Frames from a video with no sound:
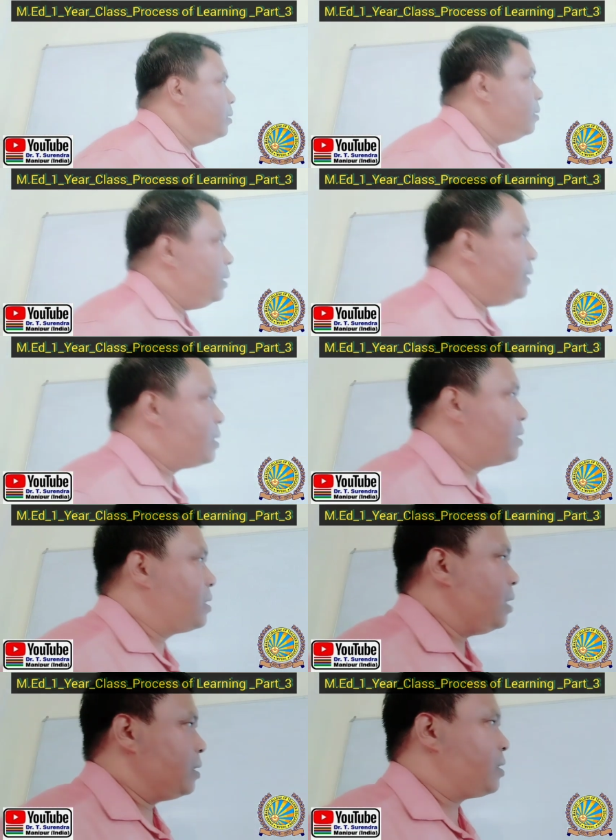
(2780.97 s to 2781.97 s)
these
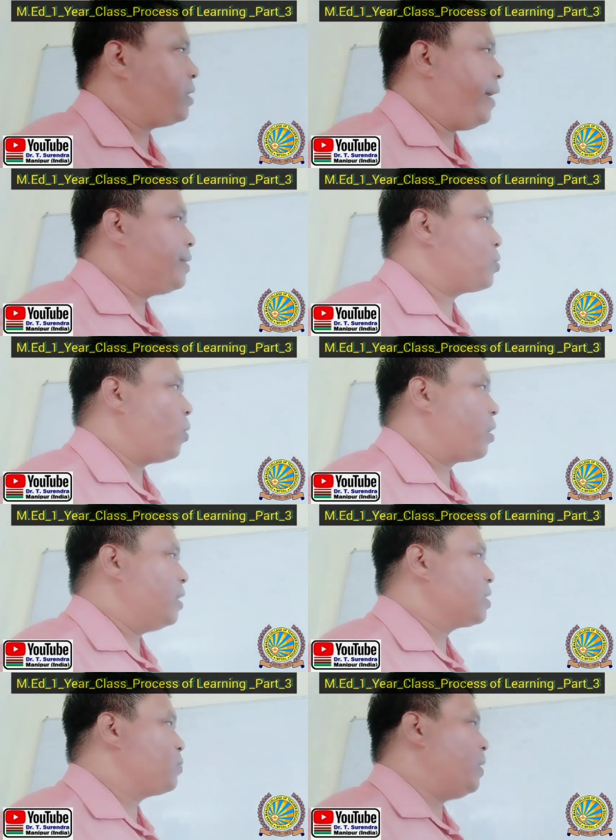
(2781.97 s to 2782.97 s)
sense
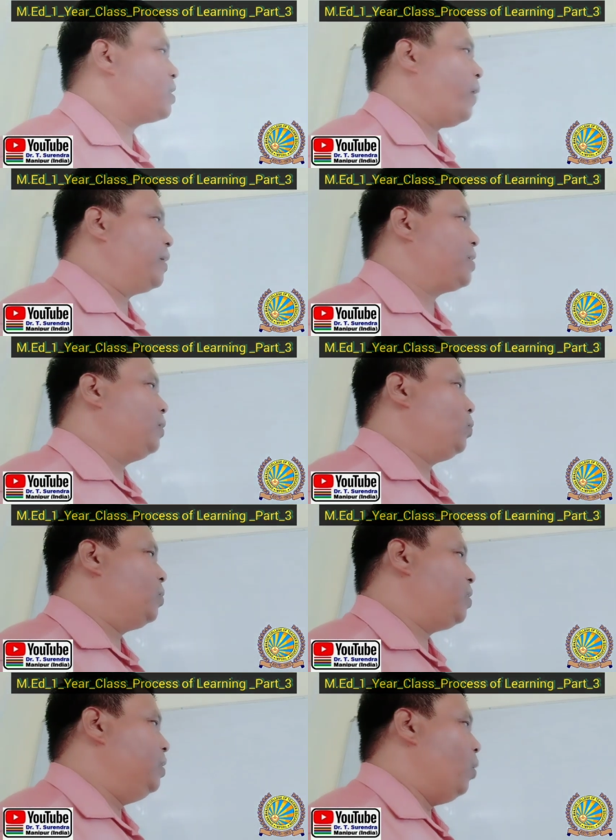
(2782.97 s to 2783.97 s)
organs plays vital
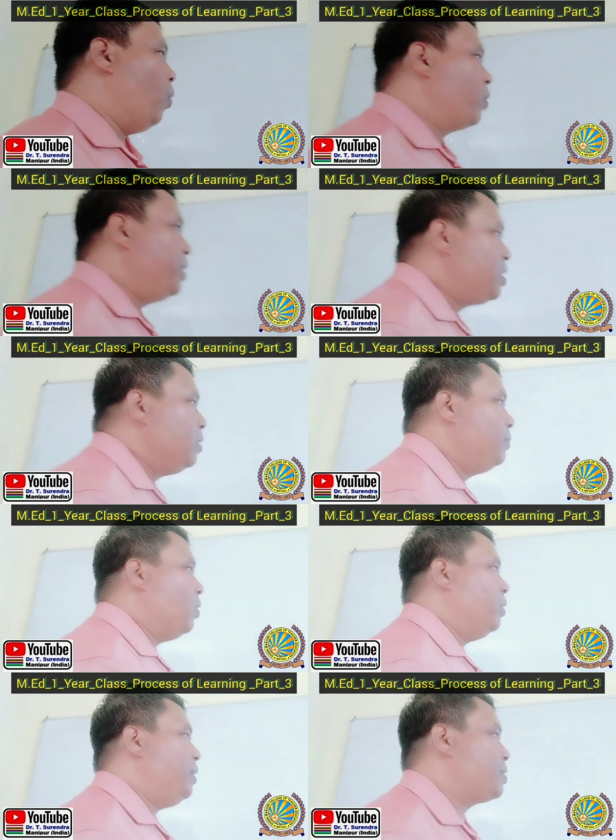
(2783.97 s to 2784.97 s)
roles in the origin of
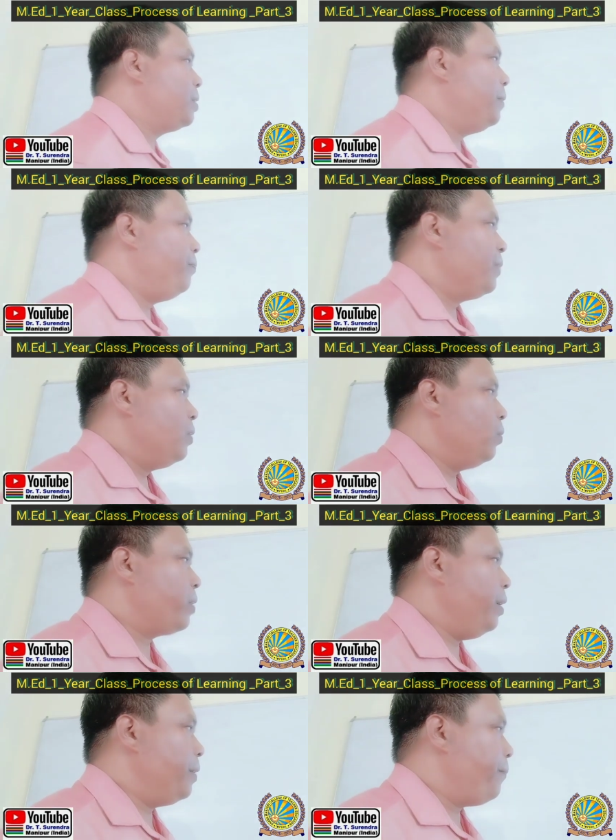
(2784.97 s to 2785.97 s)
knowledge.
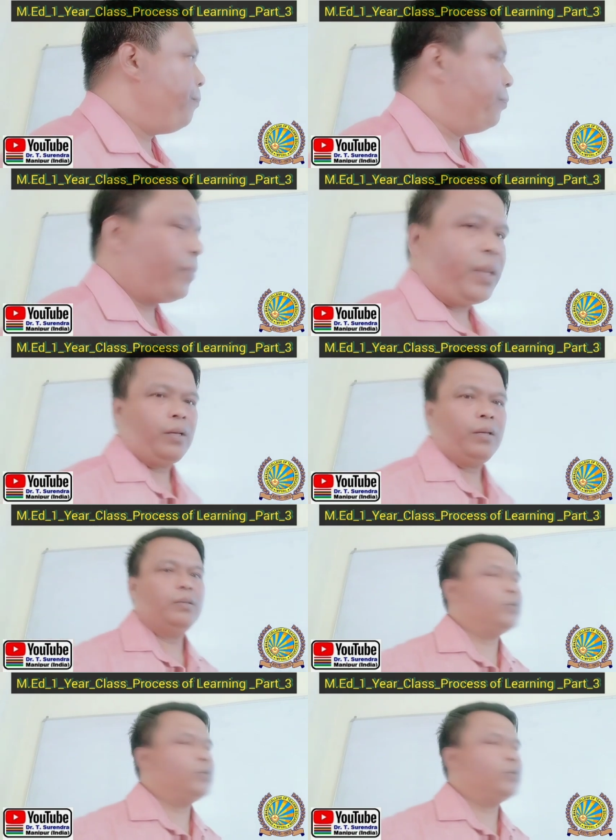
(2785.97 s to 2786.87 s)
Okay, the